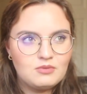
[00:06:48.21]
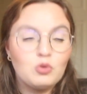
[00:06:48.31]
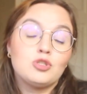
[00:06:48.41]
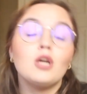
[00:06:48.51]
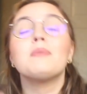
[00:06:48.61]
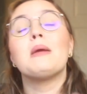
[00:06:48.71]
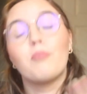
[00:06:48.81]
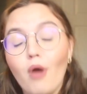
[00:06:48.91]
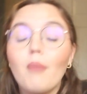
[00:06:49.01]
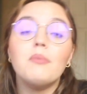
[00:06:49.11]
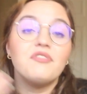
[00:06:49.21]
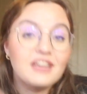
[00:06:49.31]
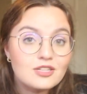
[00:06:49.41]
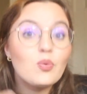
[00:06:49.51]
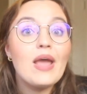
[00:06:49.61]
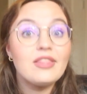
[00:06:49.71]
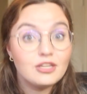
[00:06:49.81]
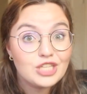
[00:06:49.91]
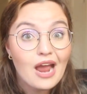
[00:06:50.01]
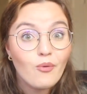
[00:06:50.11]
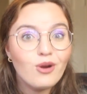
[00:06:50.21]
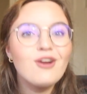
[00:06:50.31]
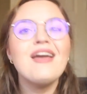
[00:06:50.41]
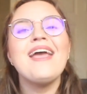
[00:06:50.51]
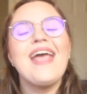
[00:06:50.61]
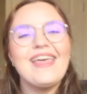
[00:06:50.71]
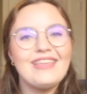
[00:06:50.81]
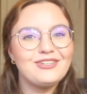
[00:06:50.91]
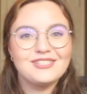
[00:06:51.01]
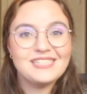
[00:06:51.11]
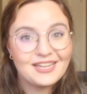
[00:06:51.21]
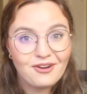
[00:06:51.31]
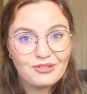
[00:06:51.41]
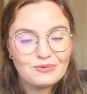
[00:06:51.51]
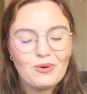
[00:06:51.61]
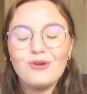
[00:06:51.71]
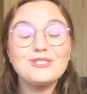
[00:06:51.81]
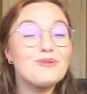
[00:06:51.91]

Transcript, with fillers: well, it's not gonna be a problem if it gets wet in the shower and they just stick it on the wall.